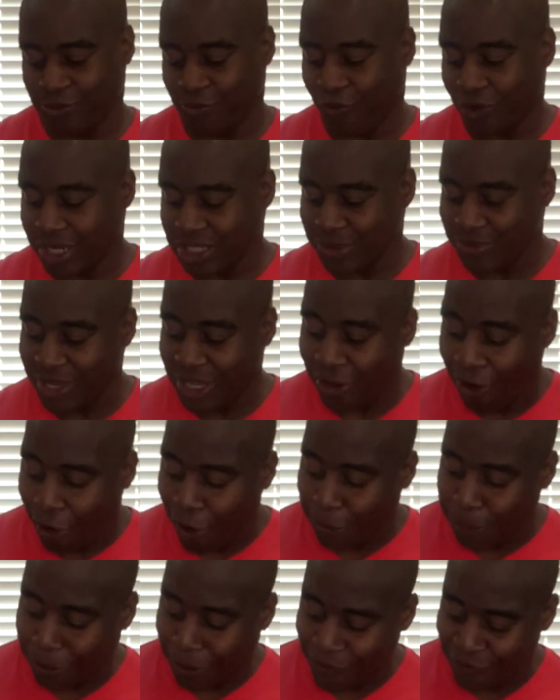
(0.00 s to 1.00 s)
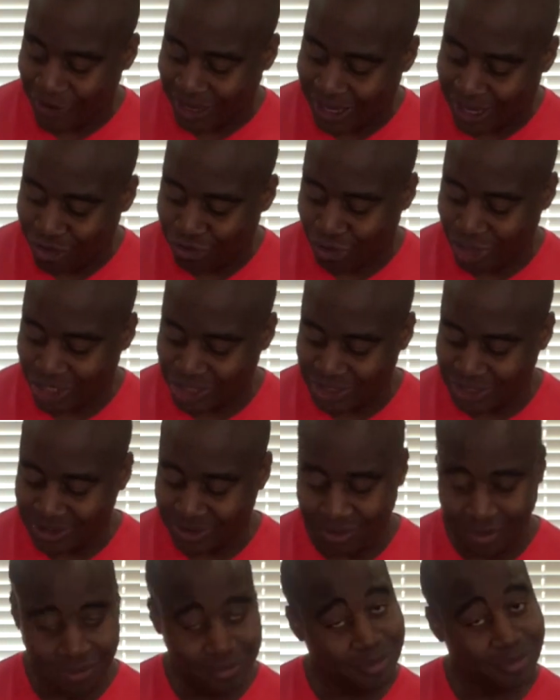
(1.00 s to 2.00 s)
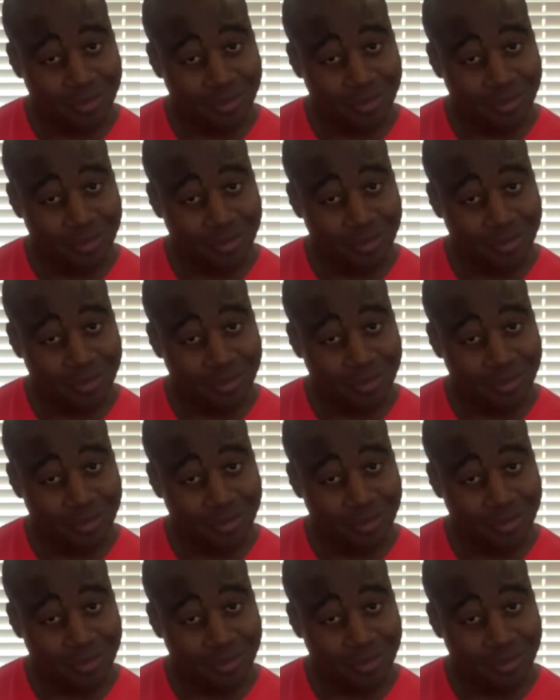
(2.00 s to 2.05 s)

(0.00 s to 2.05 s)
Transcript: For it to be called perfect hydration,